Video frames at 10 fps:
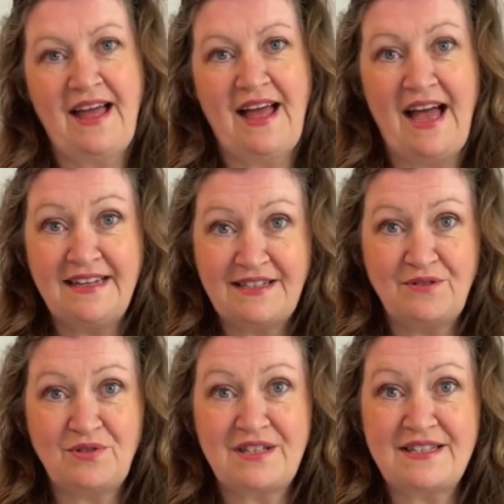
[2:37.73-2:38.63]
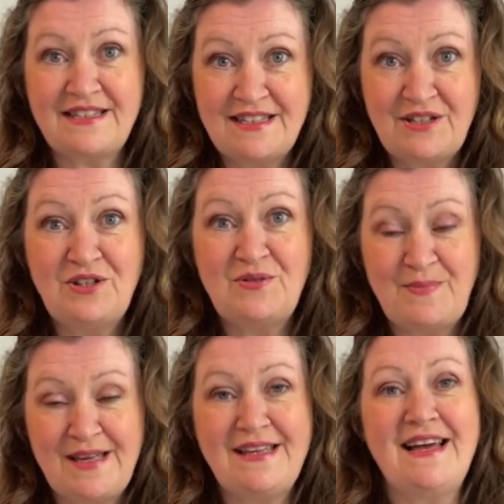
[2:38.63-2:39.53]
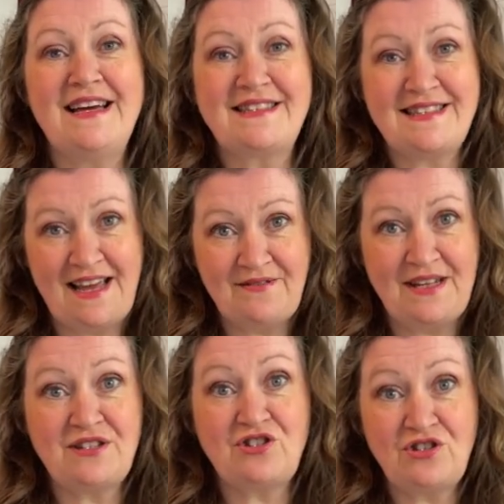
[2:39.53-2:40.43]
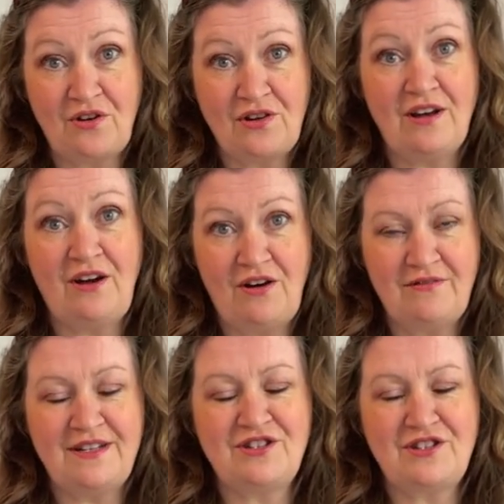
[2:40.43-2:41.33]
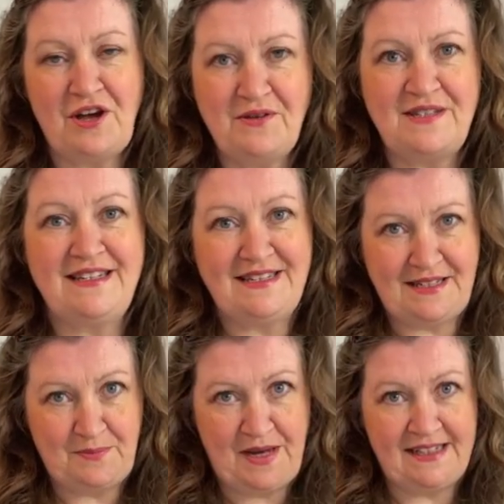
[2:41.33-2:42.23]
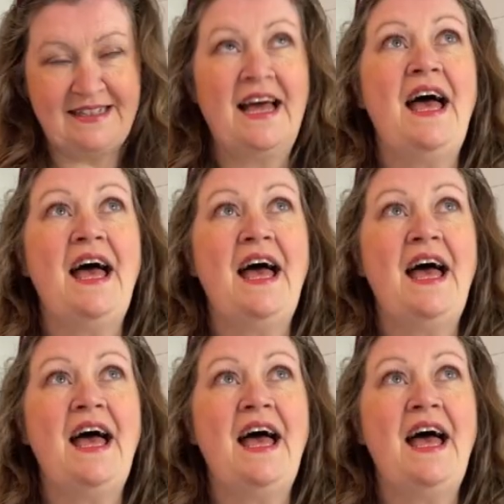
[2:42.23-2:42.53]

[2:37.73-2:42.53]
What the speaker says: And it will still be a Terry's Chocolate Orange Cosy knitting pattern.